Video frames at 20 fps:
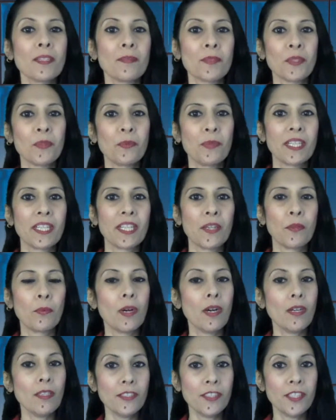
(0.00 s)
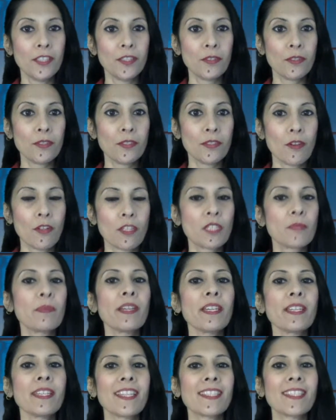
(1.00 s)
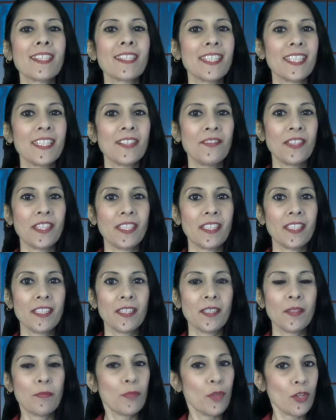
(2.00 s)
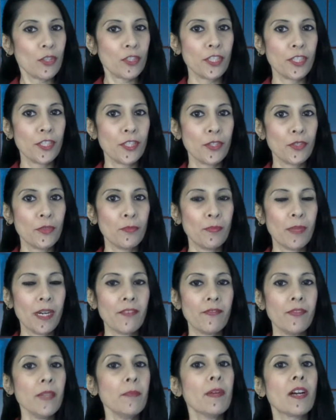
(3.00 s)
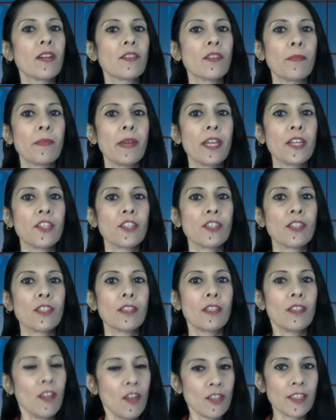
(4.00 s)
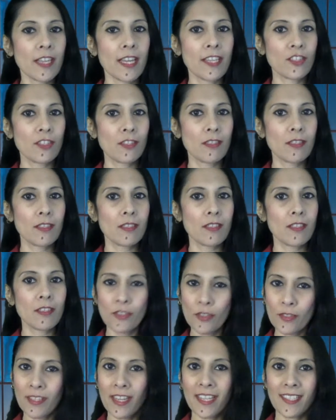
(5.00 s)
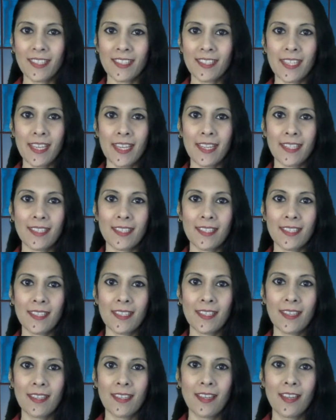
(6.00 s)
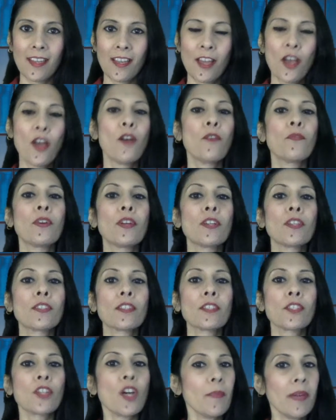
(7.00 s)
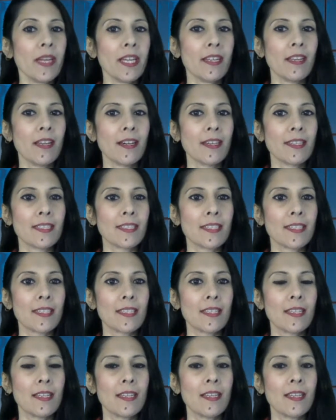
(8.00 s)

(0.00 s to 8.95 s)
the weekly world news on Spring Nectar TV, brought to you by Vibha Ramesh, Los Angeles, United States. First, the top headlines.